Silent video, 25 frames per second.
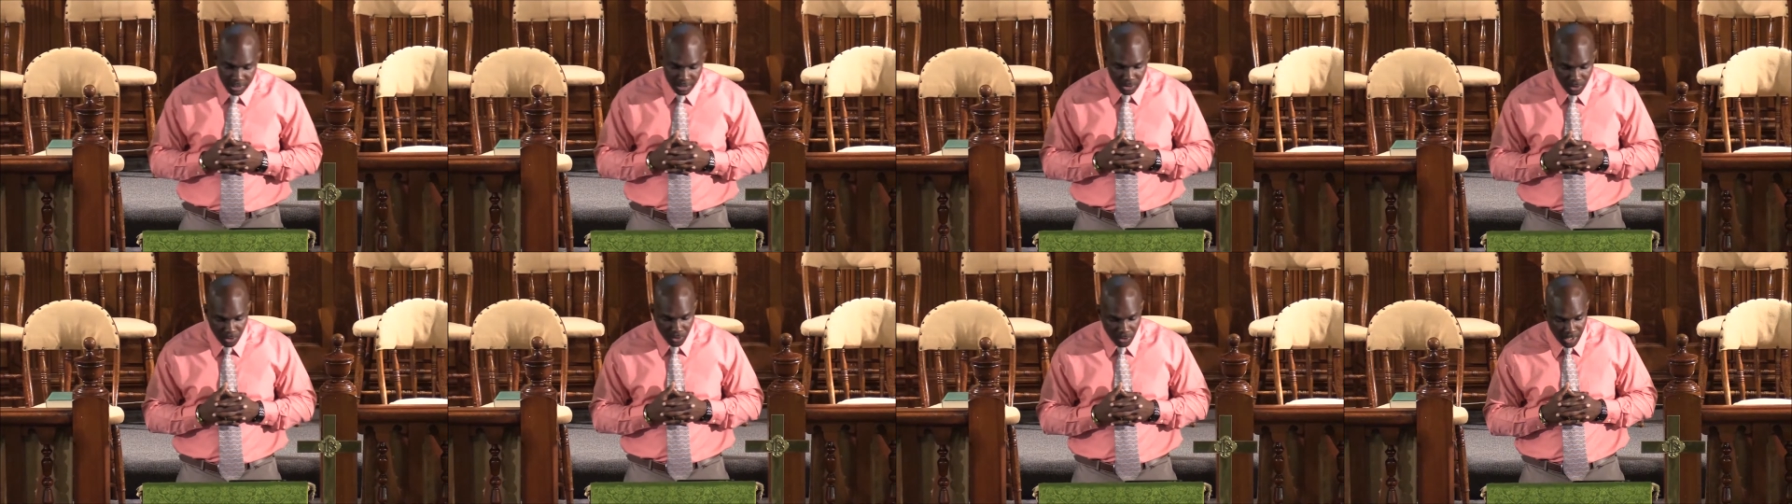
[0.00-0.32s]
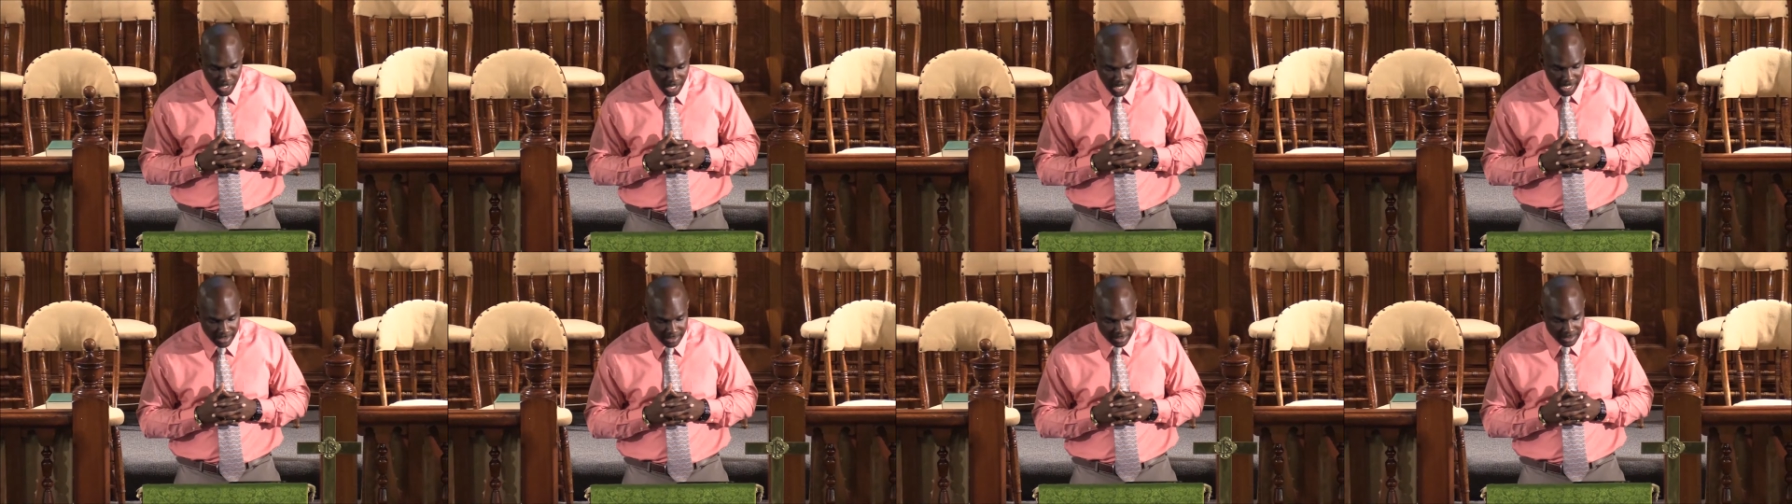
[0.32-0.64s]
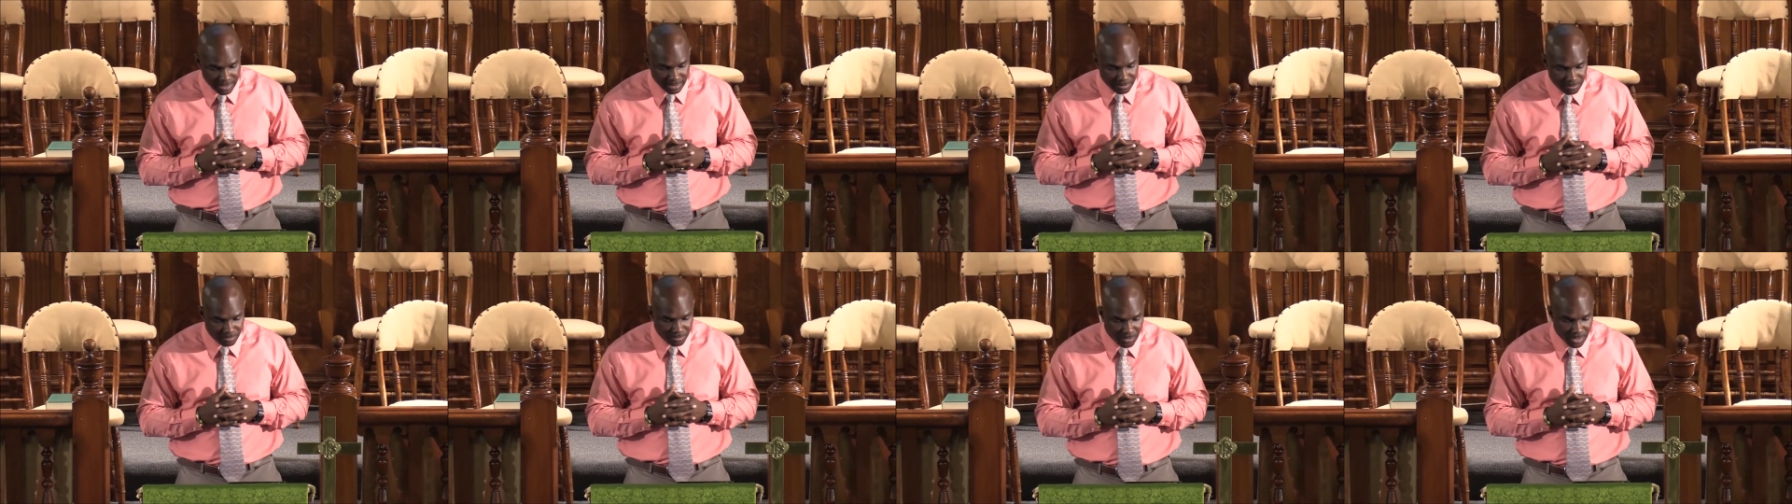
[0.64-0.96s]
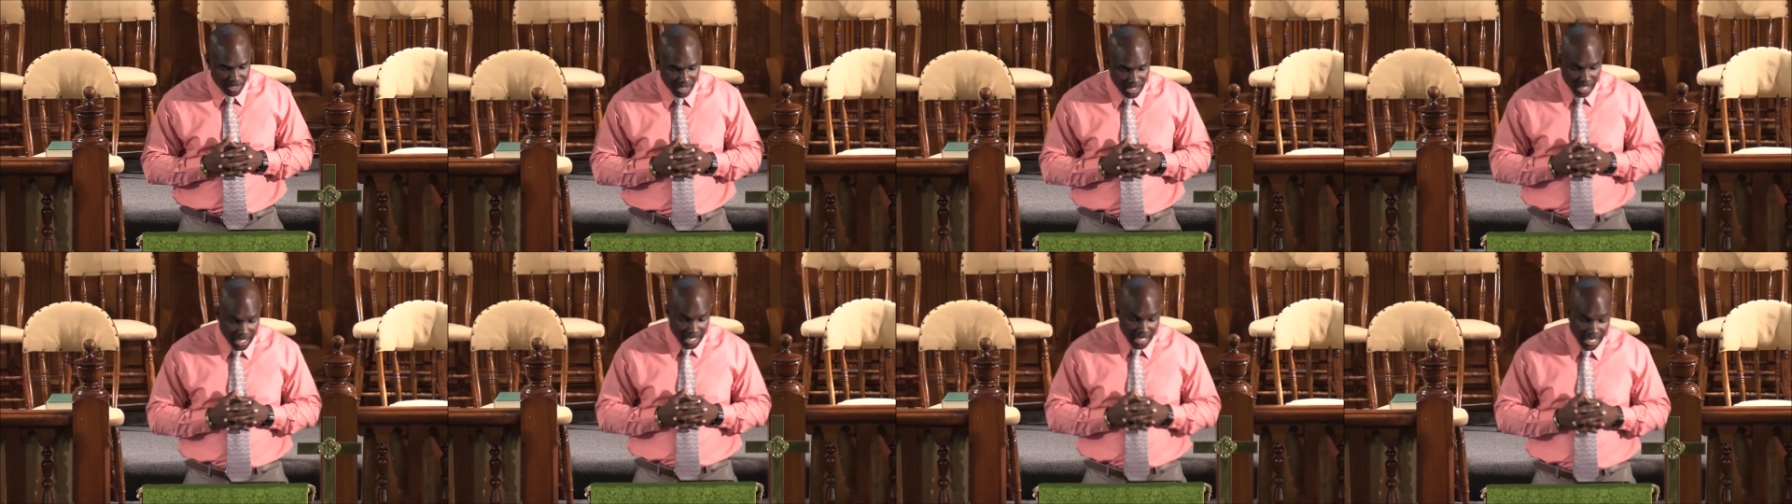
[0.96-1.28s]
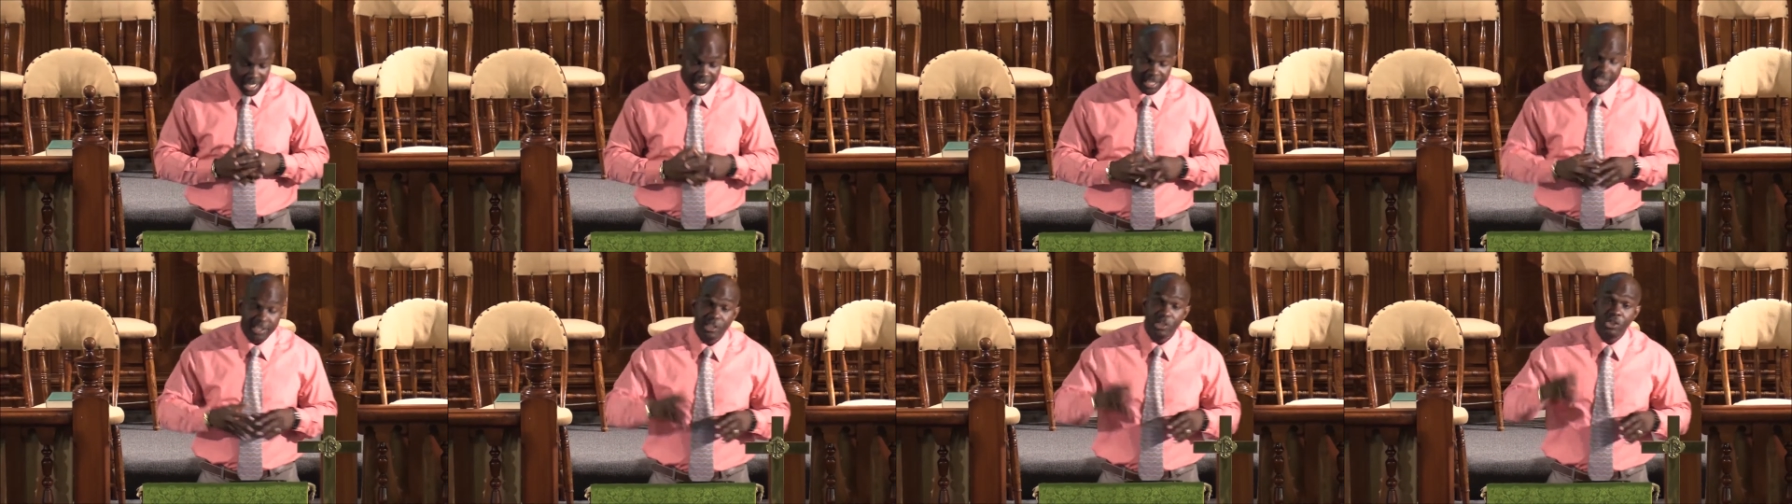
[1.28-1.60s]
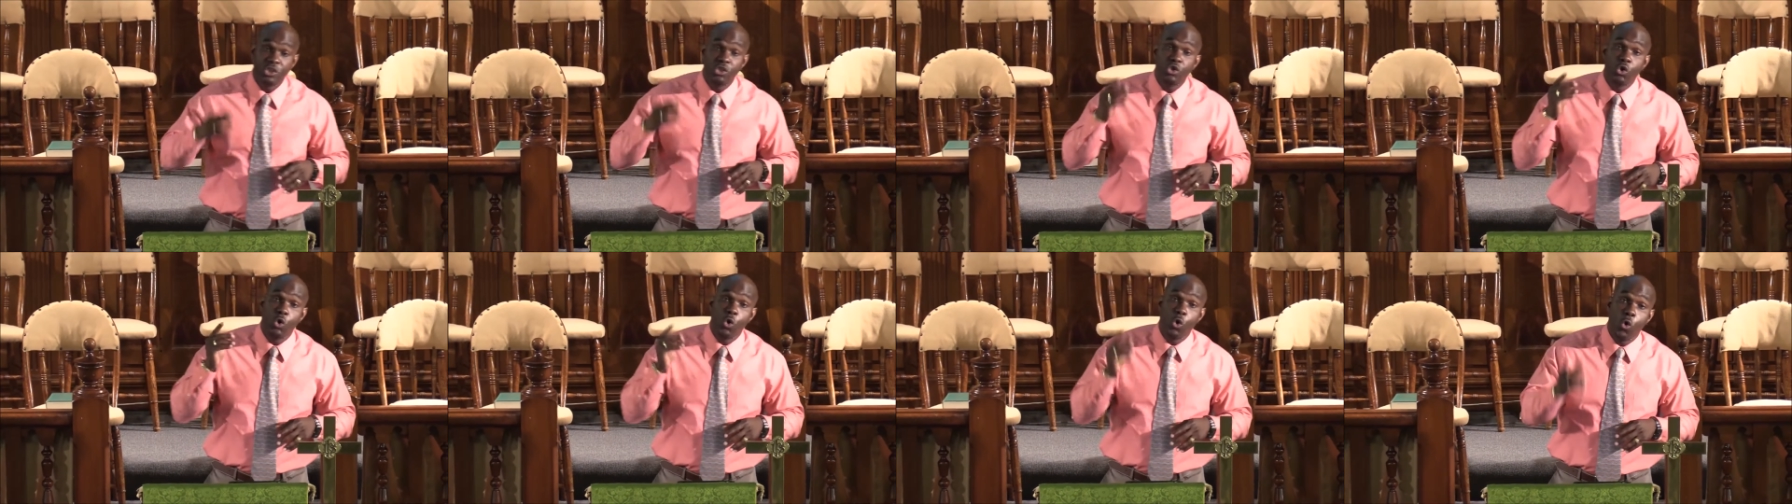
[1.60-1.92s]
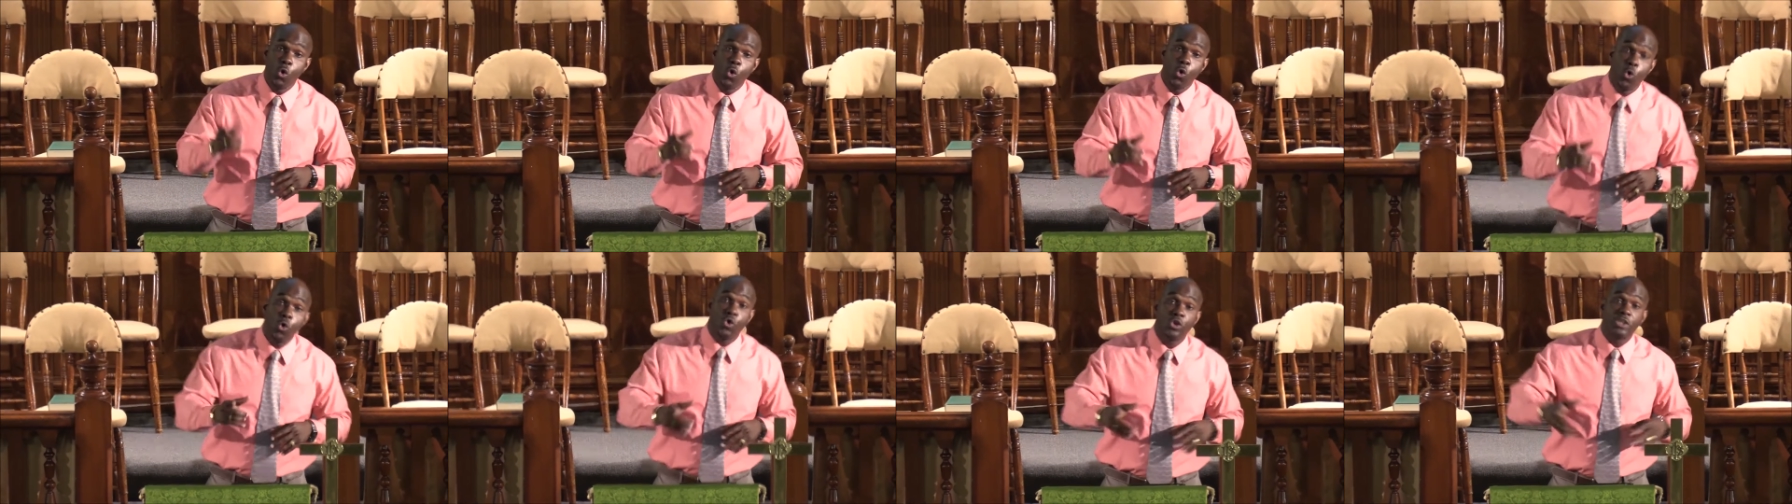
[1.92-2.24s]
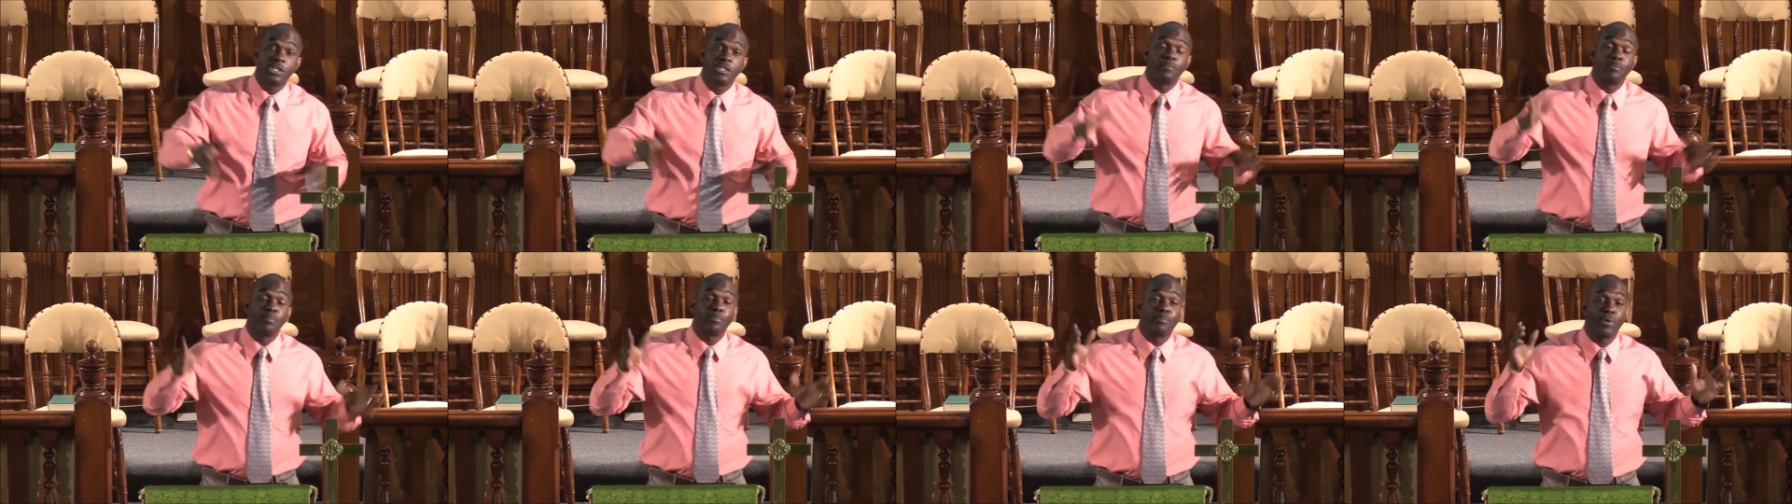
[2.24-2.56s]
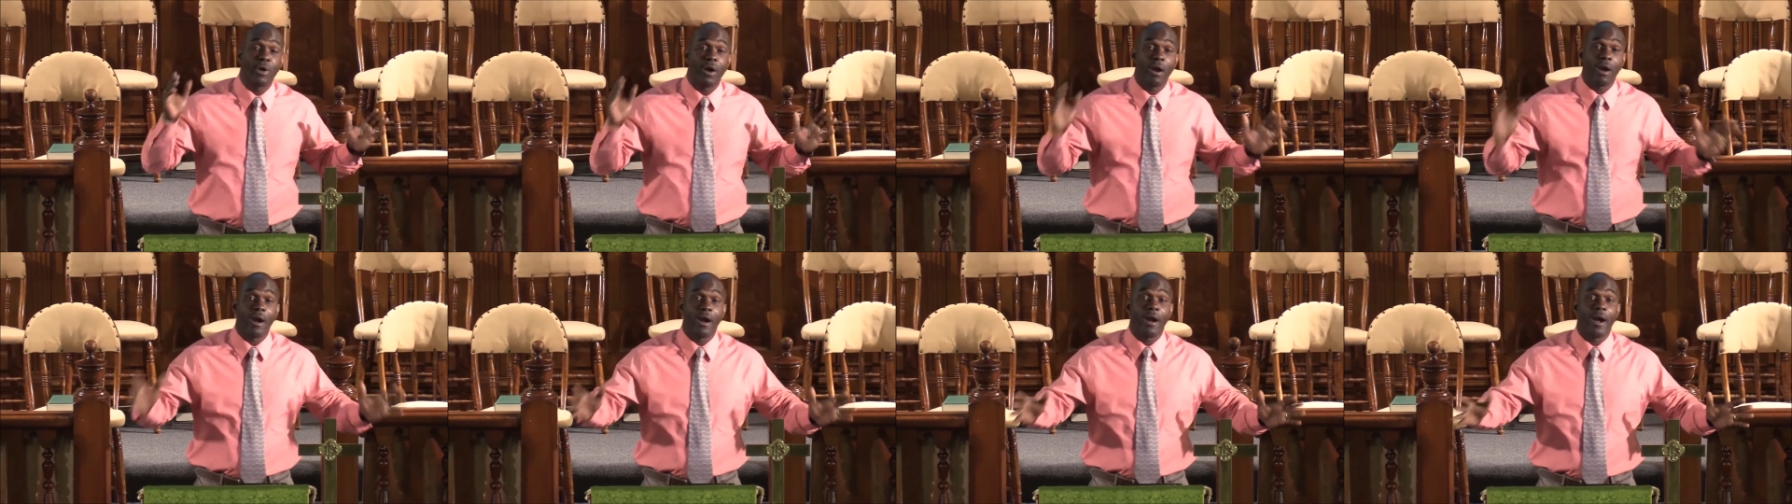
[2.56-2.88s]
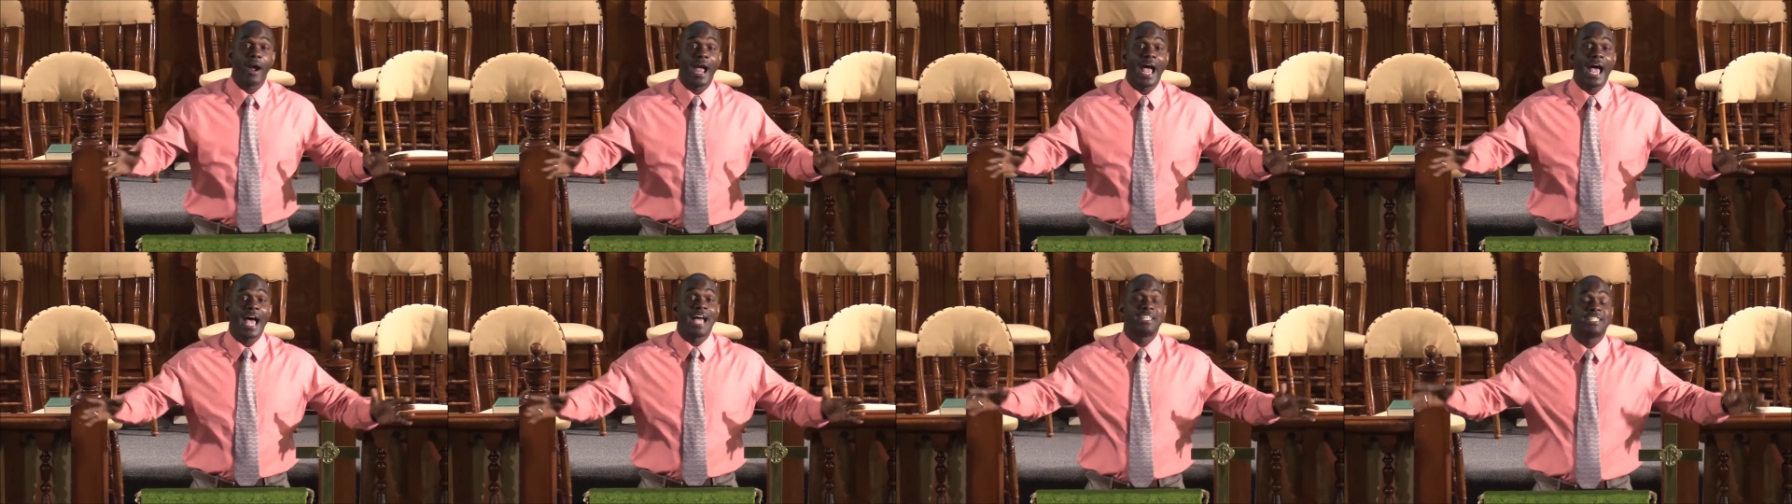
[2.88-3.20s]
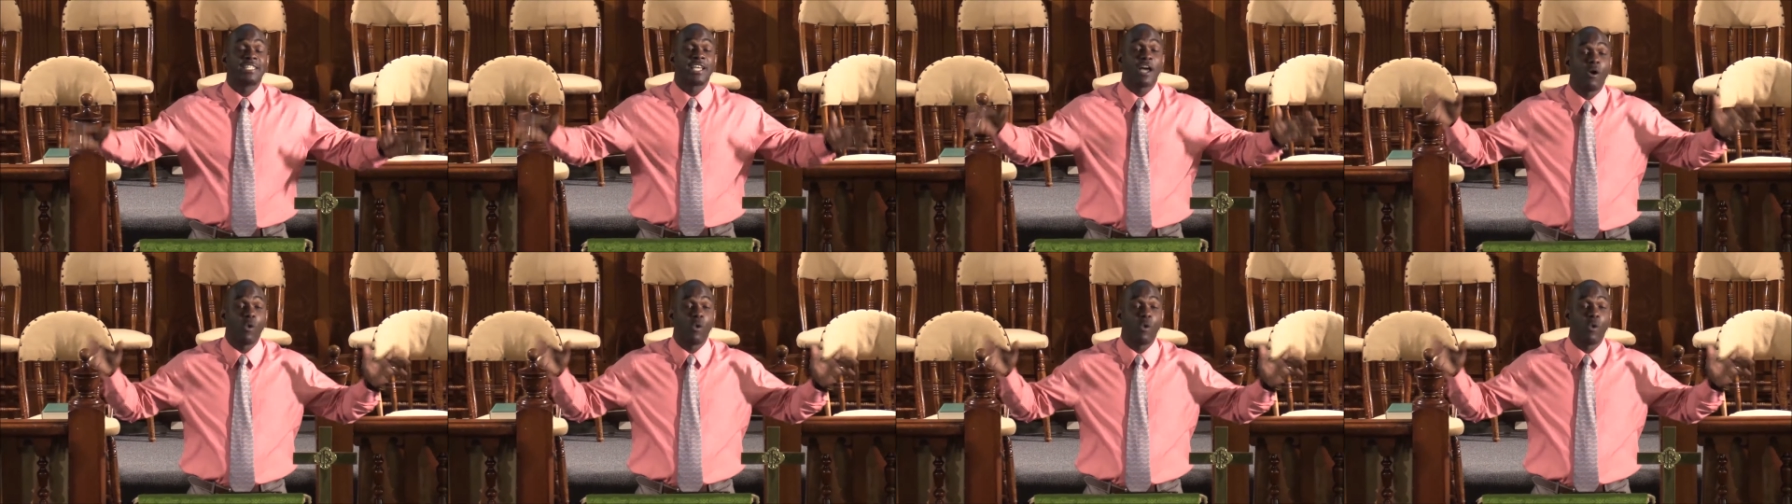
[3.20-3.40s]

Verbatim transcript: to look at is use prayer as a